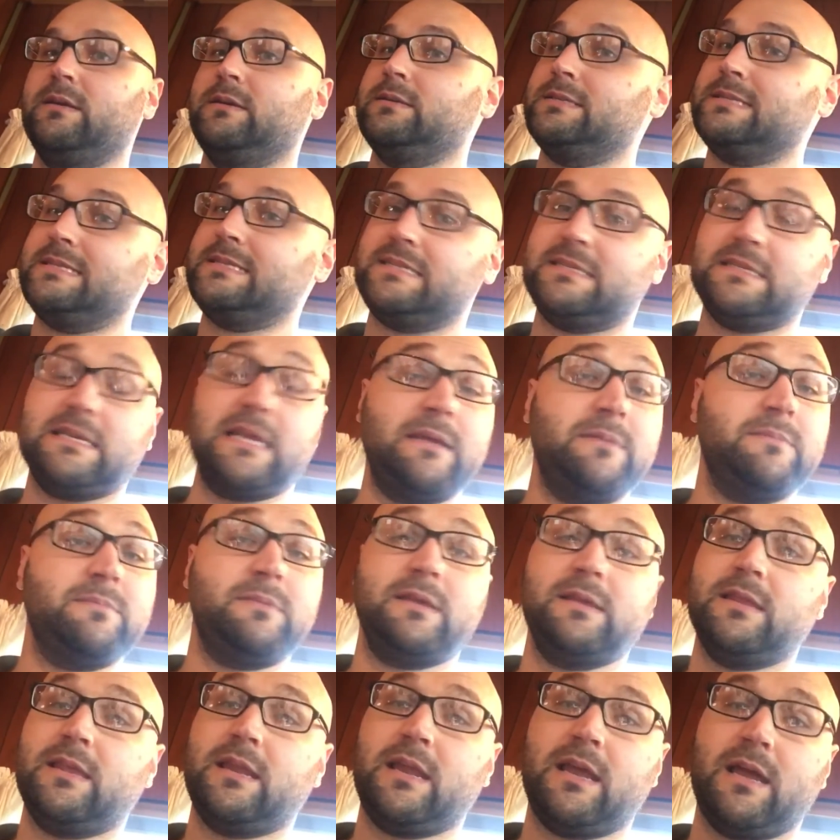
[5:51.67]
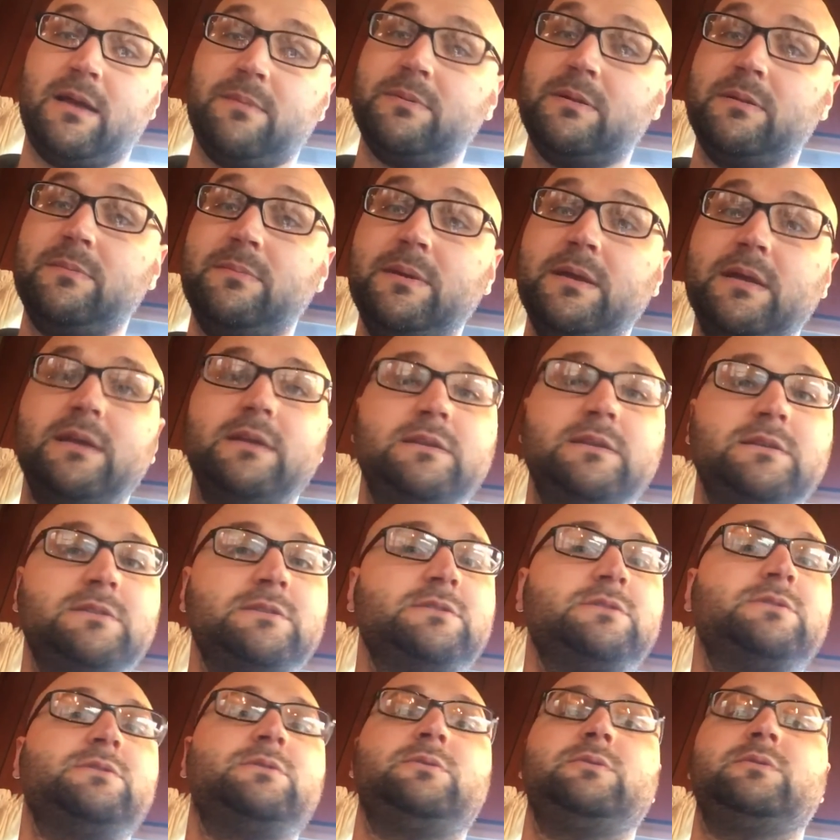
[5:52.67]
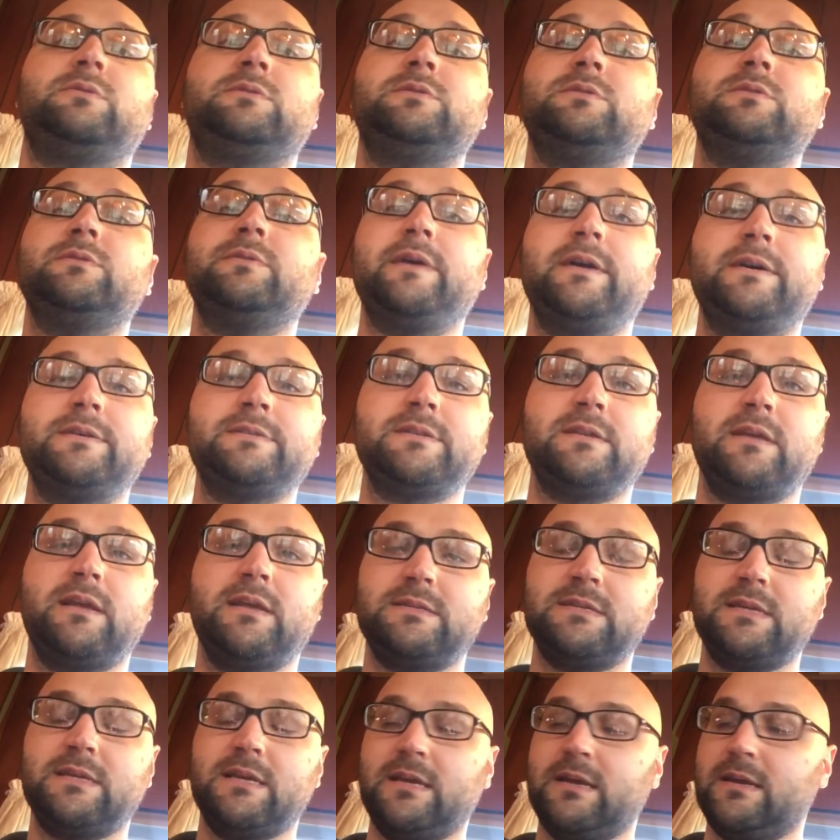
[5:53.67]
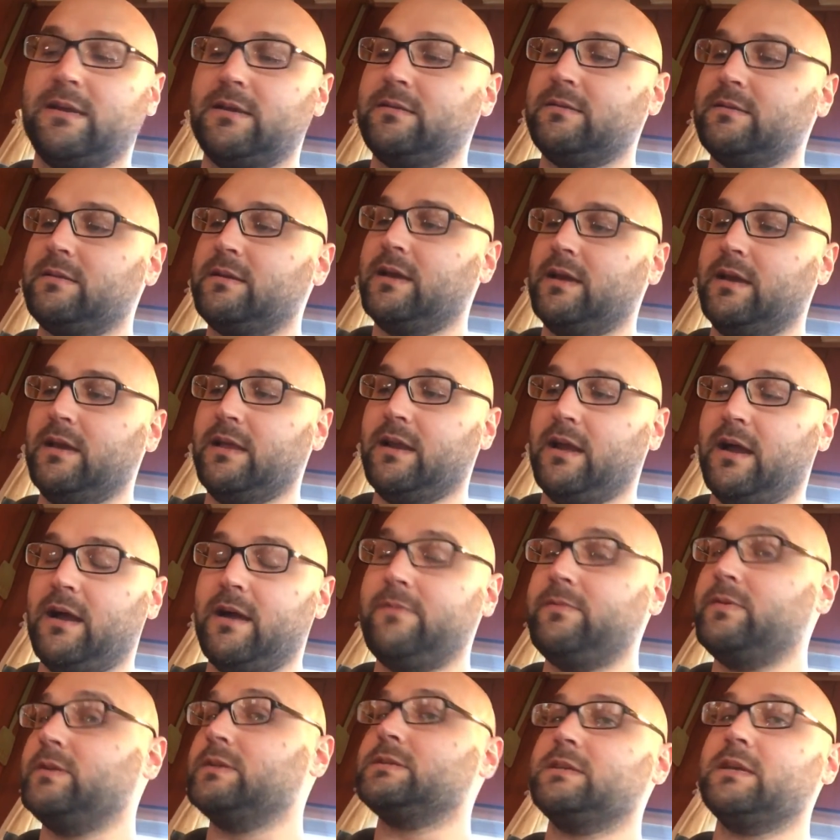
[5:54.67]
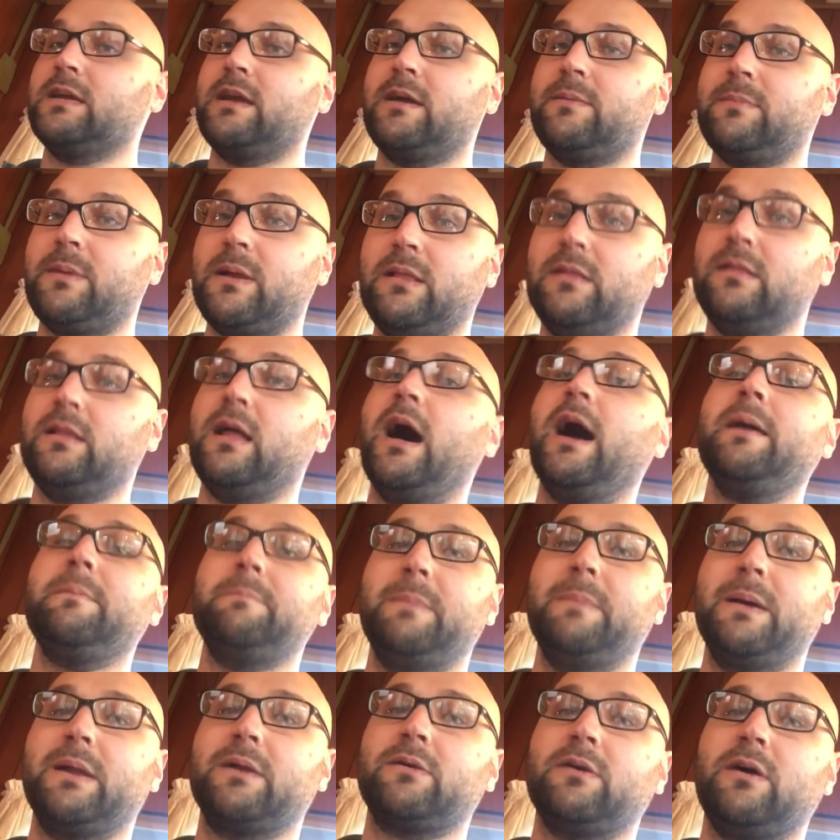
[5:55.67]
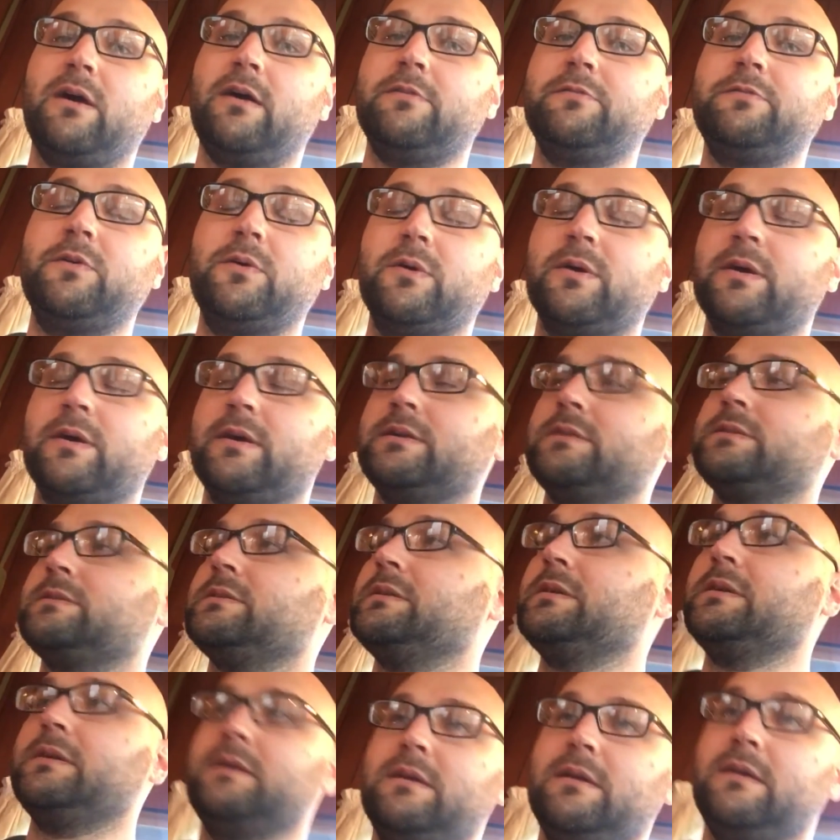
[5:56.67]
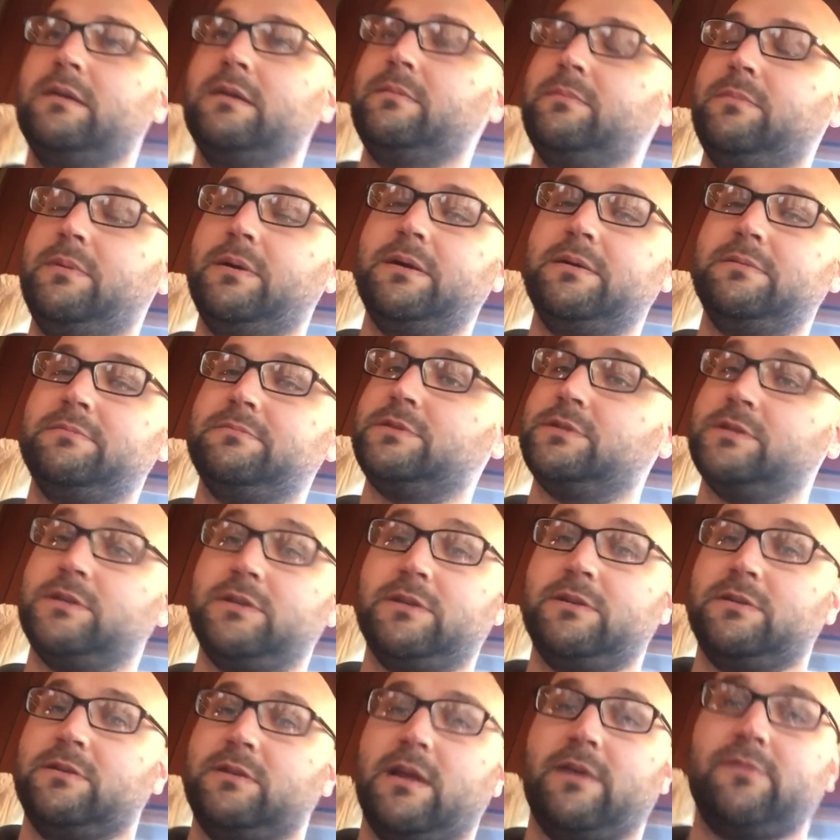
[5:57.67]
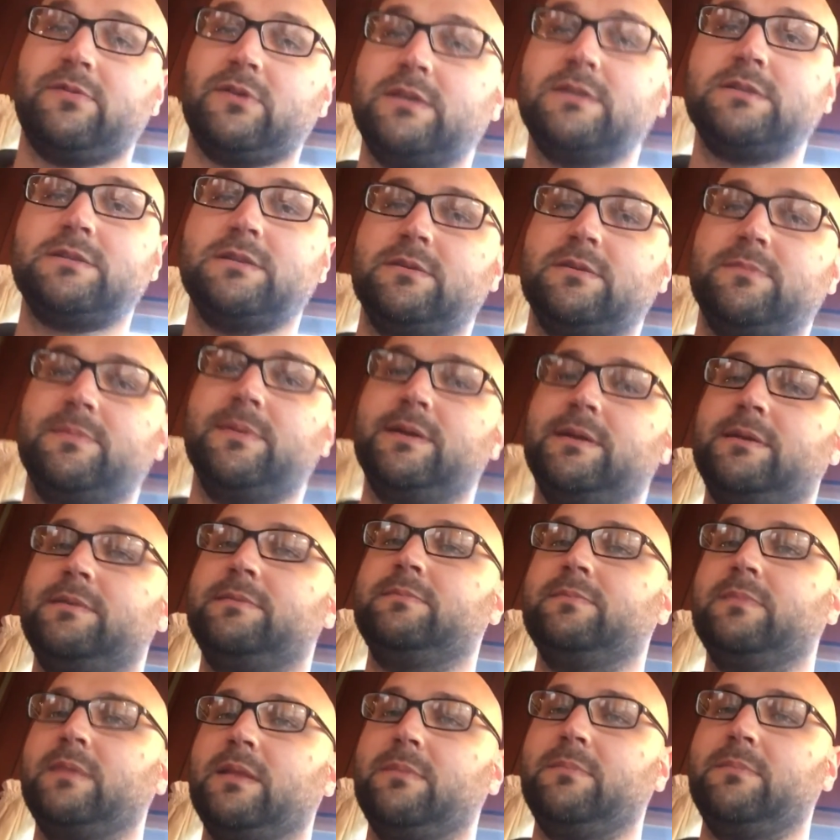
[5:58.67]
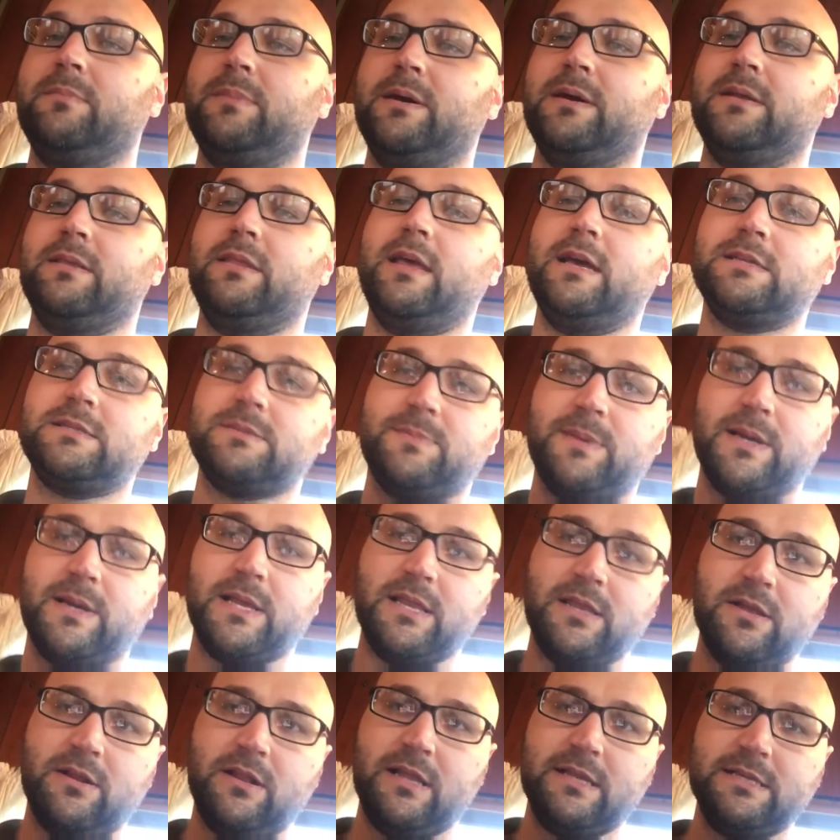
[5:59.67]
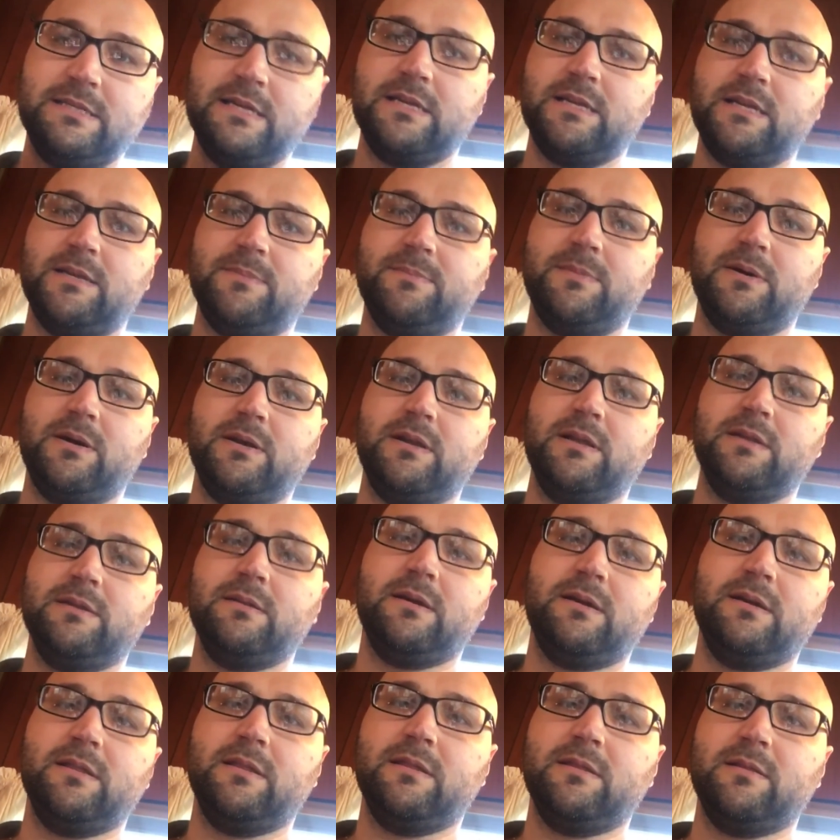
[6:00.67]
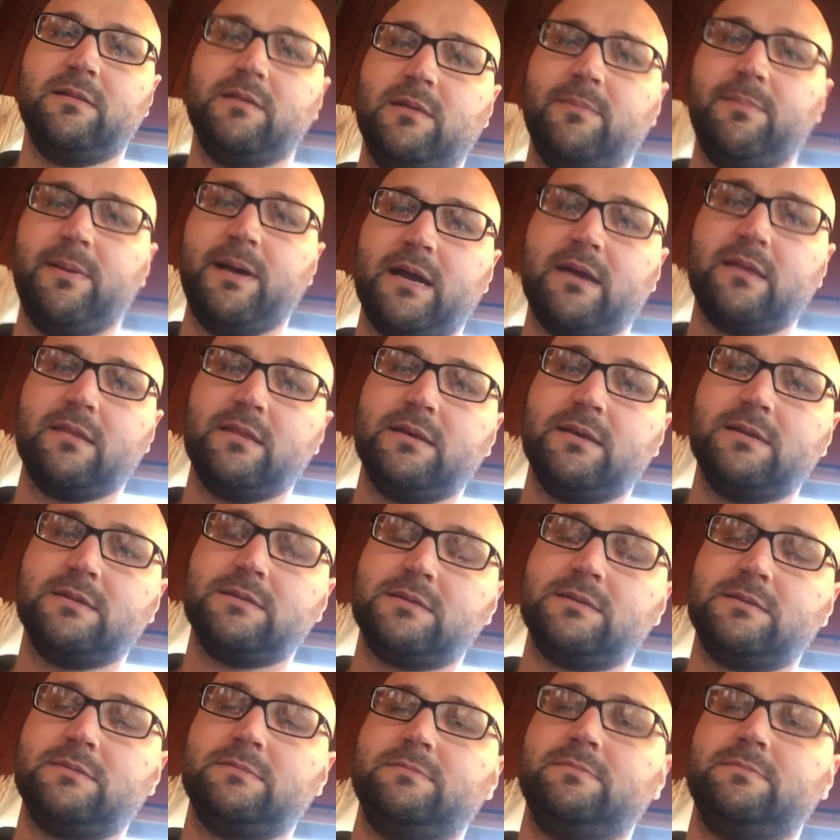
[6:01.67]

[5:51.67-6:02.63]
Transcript: Same thing that happened to me in 2018, and obviously I'm a lot better off for it, but she never listened to me. But that's my little addendum on the back of this.